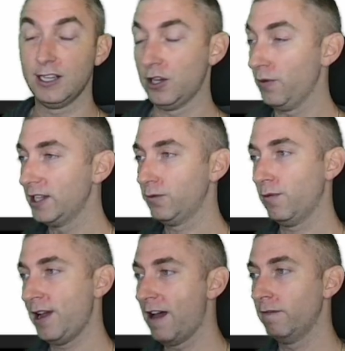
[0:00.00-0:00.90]
So that's what
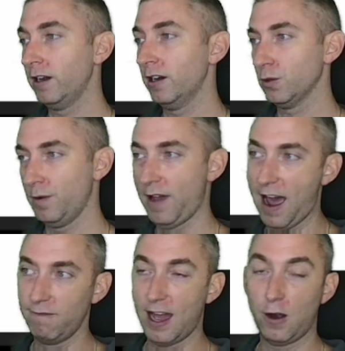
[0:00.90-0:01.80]
we have here is we
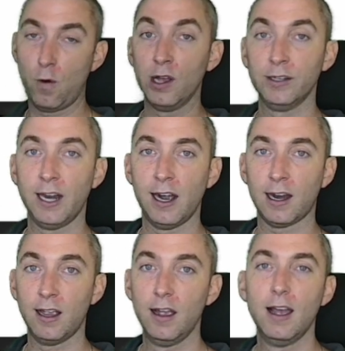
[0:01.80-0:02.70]
have that oil derrick,
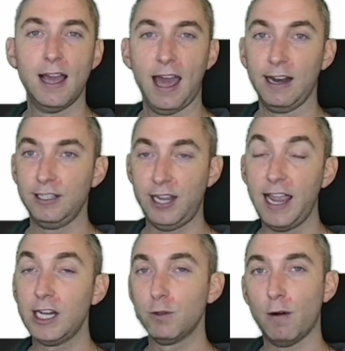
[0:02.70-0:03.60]
and it
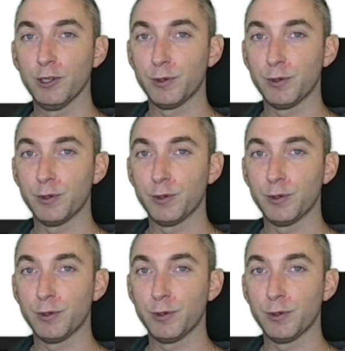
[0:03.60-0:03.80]
takes what was